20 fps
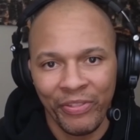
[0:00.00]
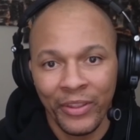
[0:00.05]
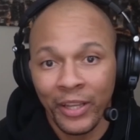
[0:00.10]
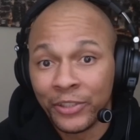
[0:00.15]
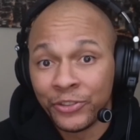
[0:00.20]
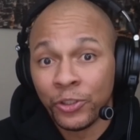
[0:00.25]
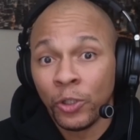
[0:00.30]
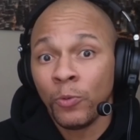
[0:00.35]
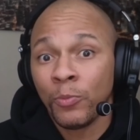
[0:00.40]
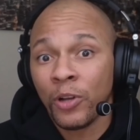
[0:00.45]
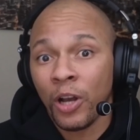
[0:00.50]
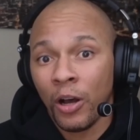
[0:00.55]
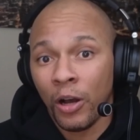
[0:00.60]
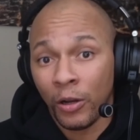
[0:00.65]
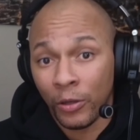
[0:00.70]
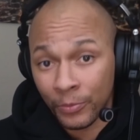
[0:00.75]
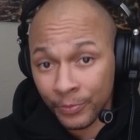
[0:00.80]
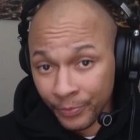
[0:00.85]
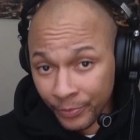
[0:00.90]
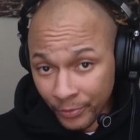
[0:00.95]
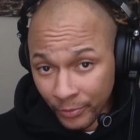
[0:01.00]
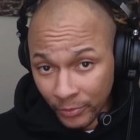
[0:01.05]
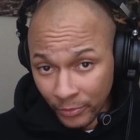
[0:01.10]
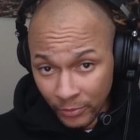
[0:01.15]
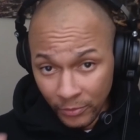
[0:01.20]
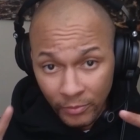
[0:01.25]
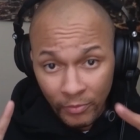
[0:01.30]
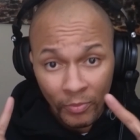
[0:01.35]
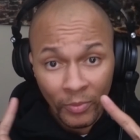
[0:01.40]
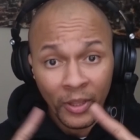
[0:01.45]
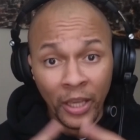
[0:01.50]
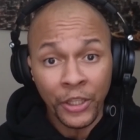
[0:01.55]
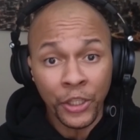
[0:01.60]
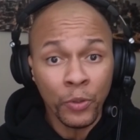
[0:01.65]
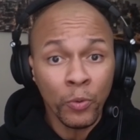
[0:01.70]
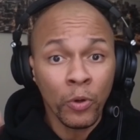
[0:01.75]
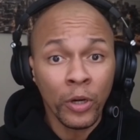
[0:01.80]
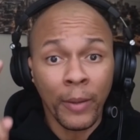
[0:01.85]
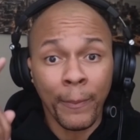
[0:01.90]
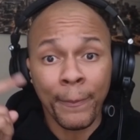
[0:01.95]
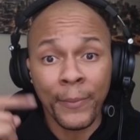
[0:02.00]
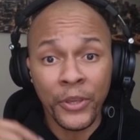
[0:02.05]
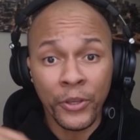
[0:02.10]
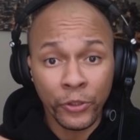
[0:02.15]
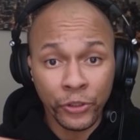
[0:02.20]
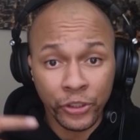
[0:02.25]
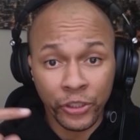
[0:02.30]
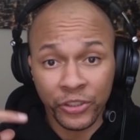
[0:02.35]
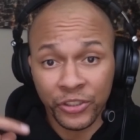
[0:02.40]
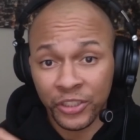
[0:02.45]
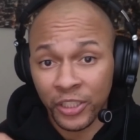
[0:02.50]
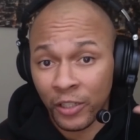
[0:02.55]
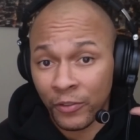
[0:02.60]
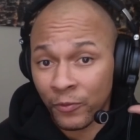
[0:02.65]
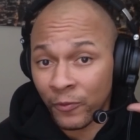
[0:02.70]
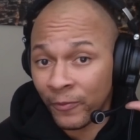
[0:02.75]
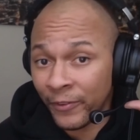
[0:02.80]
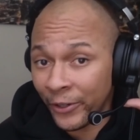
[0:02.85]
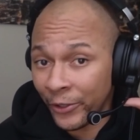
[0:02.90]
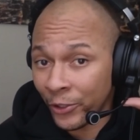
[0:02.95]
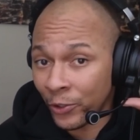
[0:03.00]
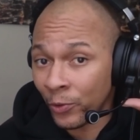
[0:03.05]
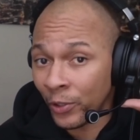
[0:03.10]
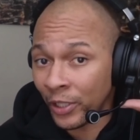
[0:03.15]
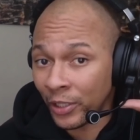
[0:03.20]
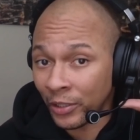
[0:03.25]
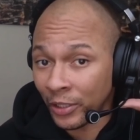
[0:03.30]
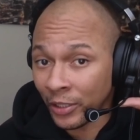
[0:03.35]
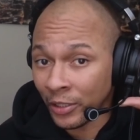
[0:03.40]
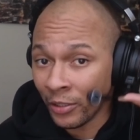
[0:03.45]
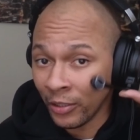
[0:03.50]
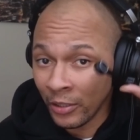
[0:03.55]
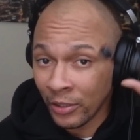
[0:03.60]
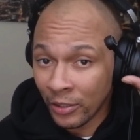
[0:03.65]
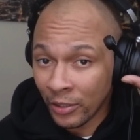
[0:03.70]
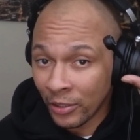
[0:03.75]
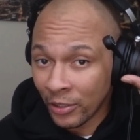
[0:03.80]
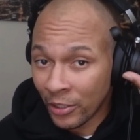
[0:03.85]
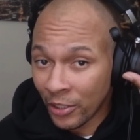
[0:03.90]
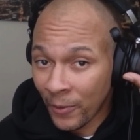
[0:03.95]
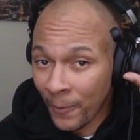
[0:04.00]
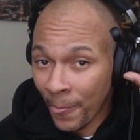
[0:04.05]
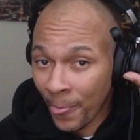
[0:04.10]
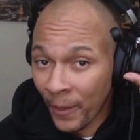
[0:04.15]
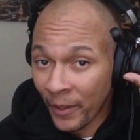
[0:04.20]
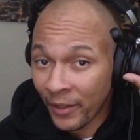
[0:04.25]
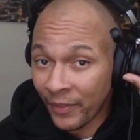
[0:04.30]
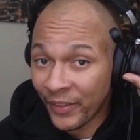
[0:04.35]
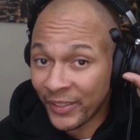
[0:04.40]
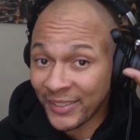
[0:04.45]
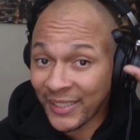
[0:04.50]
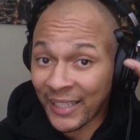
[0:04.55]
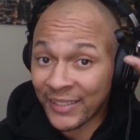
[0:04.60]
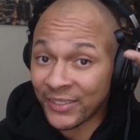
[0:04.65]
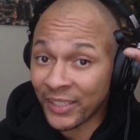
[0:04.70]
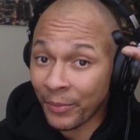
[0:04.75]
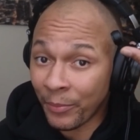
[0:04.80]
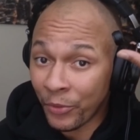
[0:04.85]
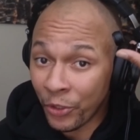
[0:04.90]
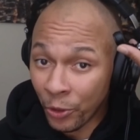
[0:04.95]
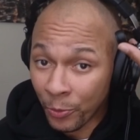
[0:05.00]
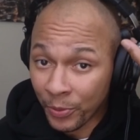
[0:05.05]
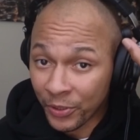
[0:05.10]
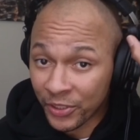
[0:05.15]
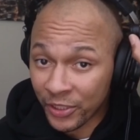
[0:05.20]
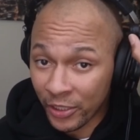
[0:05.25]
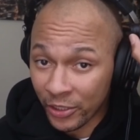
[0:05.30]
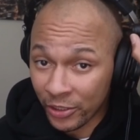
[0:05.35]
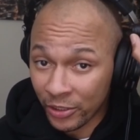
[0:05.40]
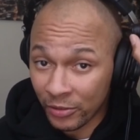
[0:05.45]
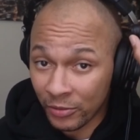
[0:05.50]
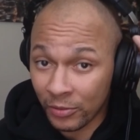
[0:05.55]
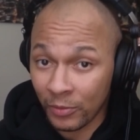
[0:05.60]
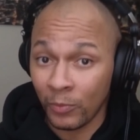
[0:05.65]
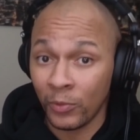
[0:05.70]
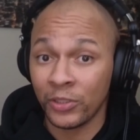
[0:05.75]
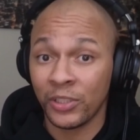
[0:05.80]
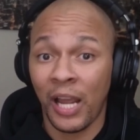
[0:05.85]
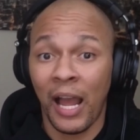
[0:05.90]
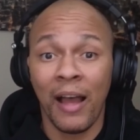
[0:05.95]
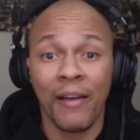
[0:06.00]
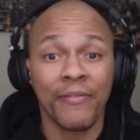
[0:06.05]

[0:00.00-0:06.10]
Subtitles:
Zoom call and you want to mute yourself very quickly, this has a mute position, which I